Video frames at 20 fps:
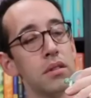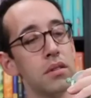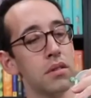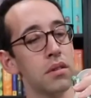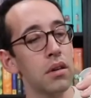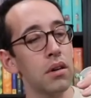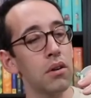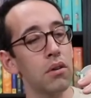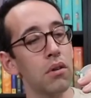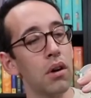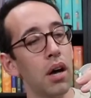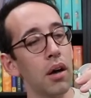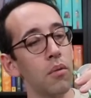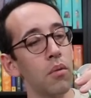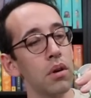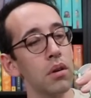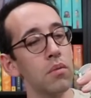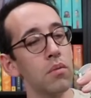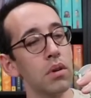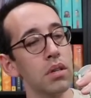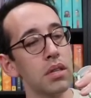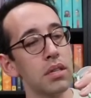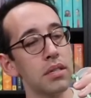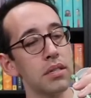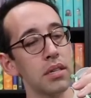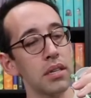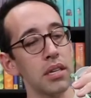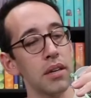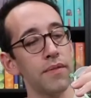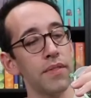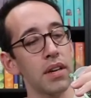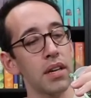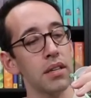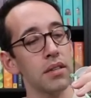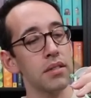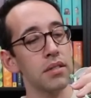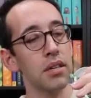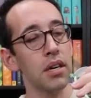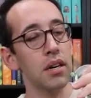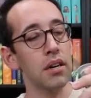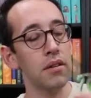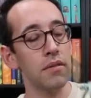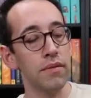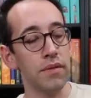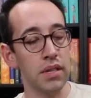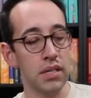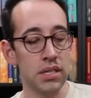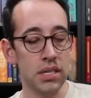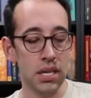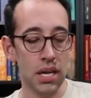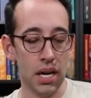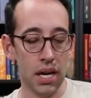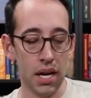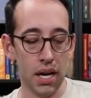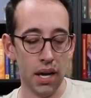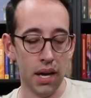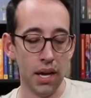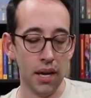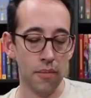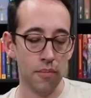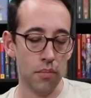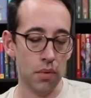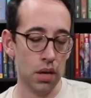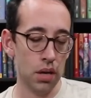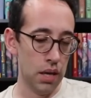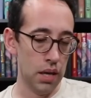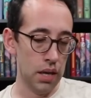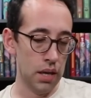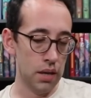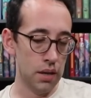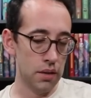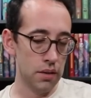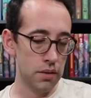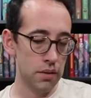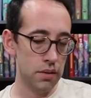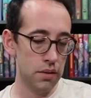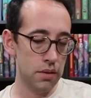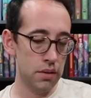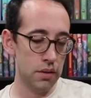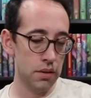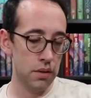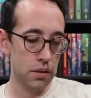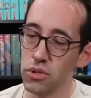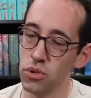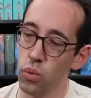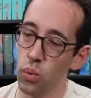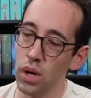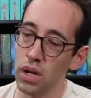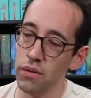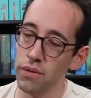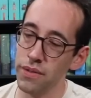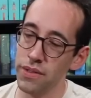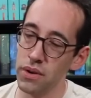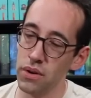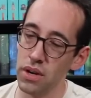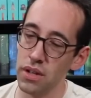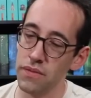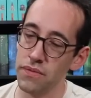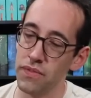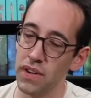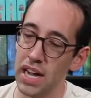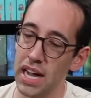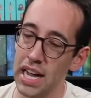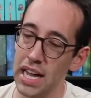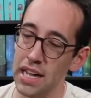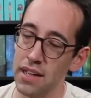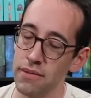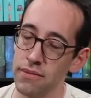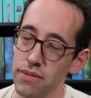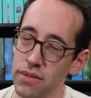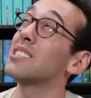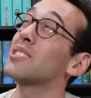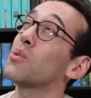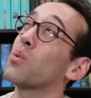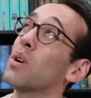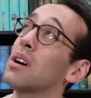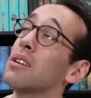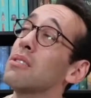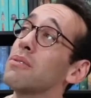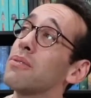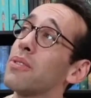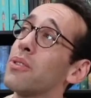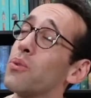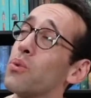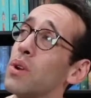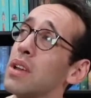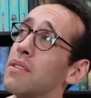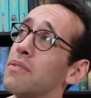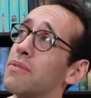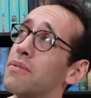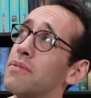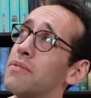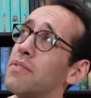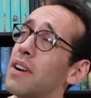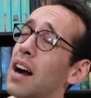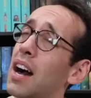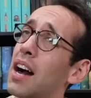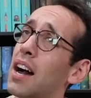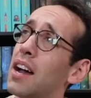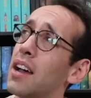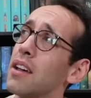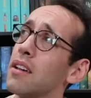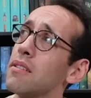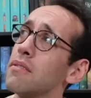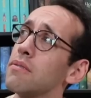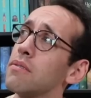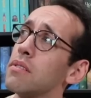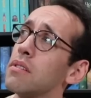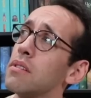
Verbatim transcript: So I wonder what the significance of the time is. 12:35. 12:35.